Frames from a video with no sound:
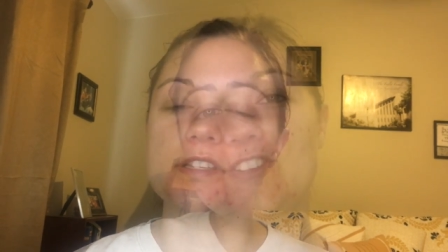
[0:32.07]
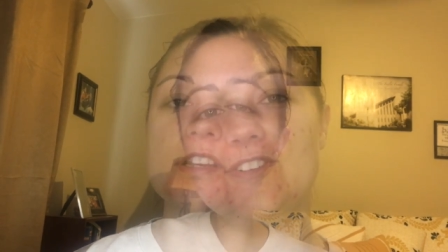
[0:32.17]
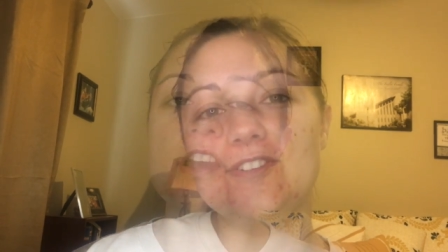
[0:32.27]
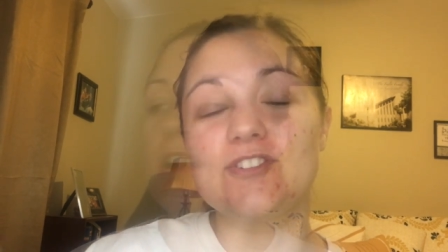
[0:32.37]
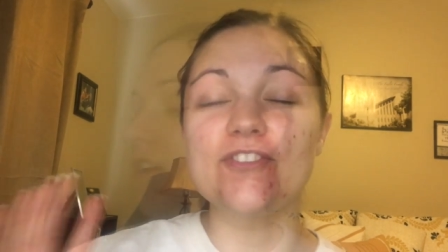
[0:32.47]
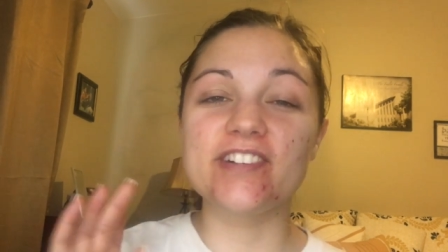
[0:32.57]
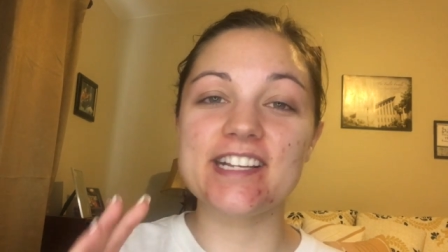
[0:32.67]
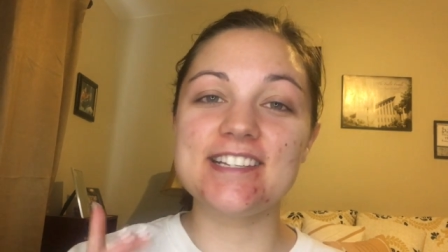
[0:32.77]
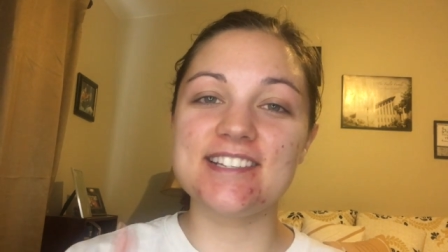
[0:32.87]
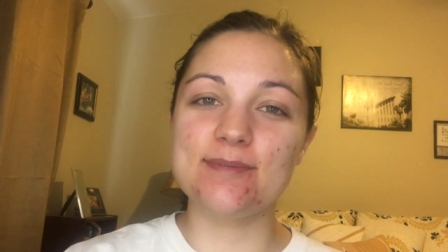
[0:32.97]
So don't
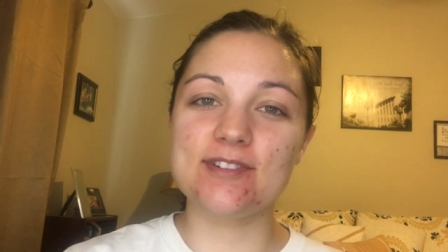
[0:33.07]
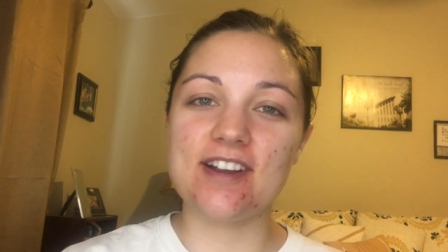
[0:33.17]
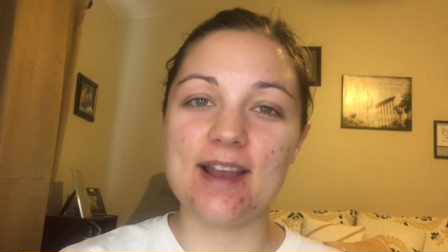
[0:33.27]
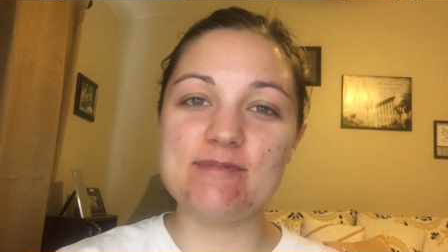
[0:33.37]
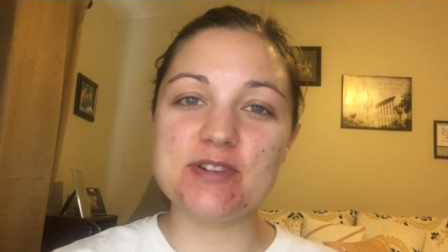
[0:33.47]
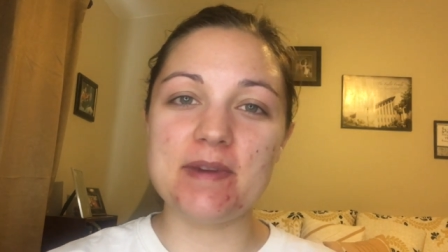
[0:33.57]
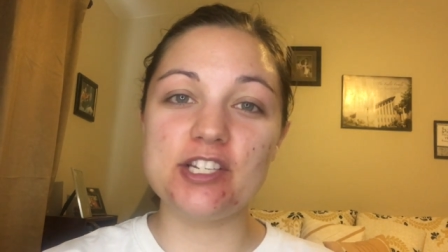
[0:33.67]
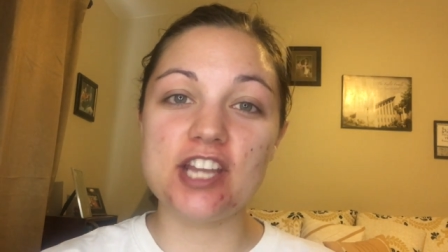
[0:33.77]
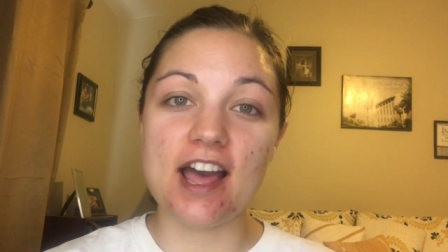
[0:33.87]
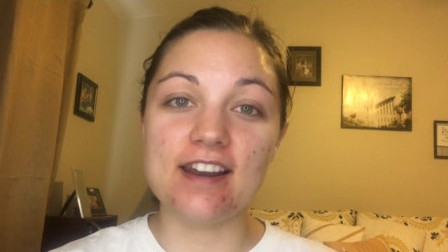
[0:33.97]
forget to subscribe to
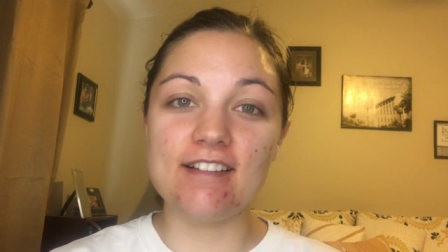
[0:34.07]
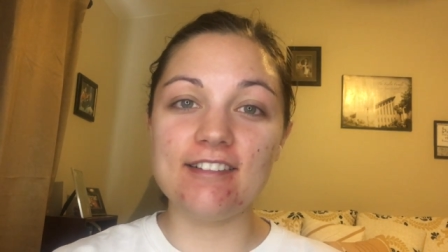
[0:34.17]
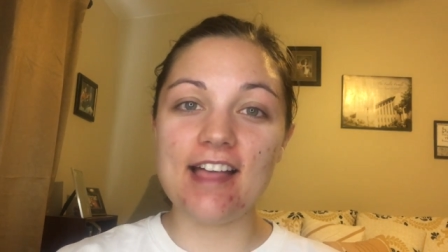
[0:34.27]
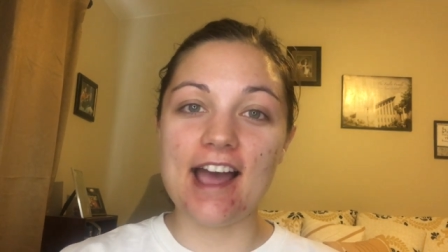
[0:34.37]
my channel,